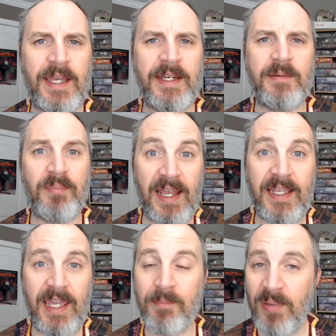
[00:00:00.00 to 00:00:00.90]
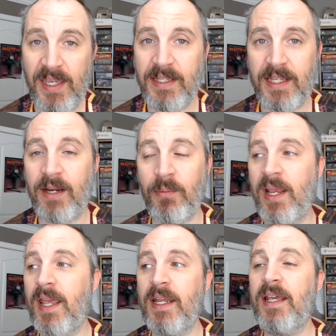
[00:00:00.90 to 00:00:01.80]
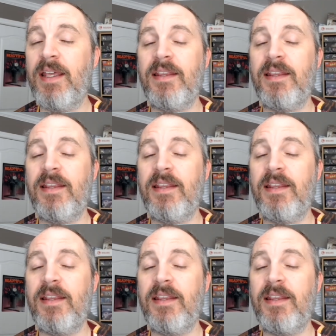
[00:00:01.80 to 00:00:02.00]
and in my campaign that I ran,